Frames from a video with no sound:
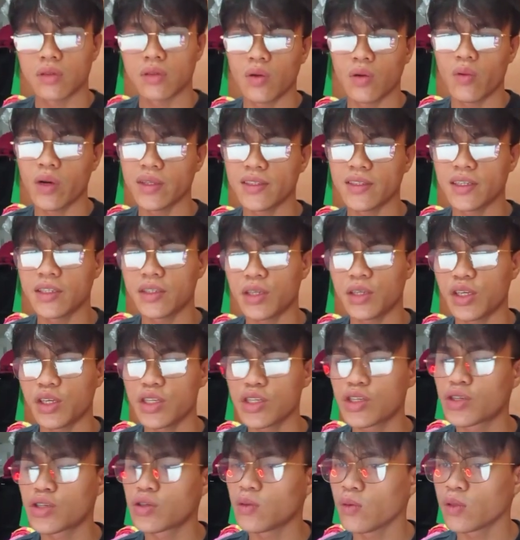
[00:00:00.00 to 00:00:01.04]
what are the
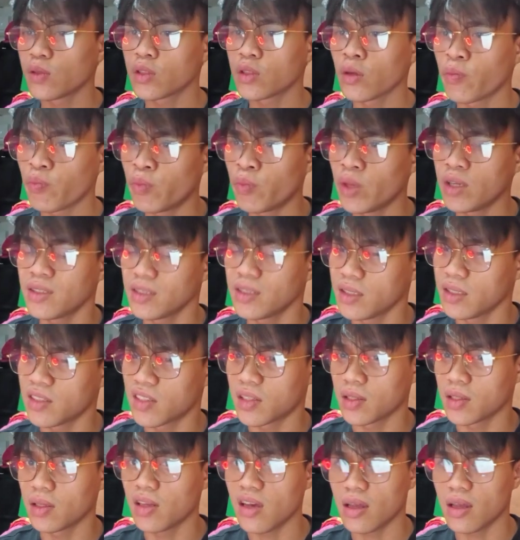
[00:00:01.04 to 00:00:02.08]
issues of this
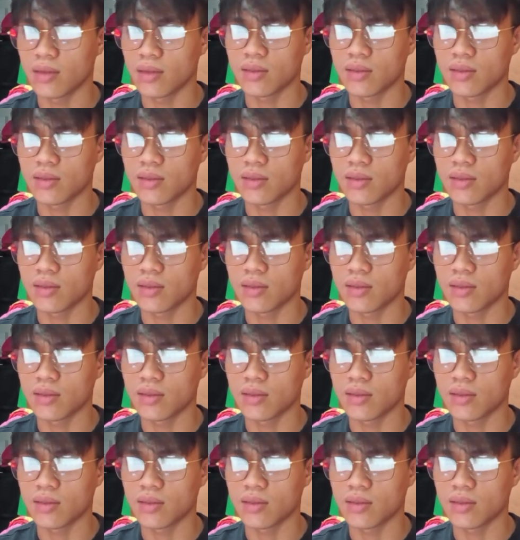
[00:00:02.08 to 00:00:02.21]
incident?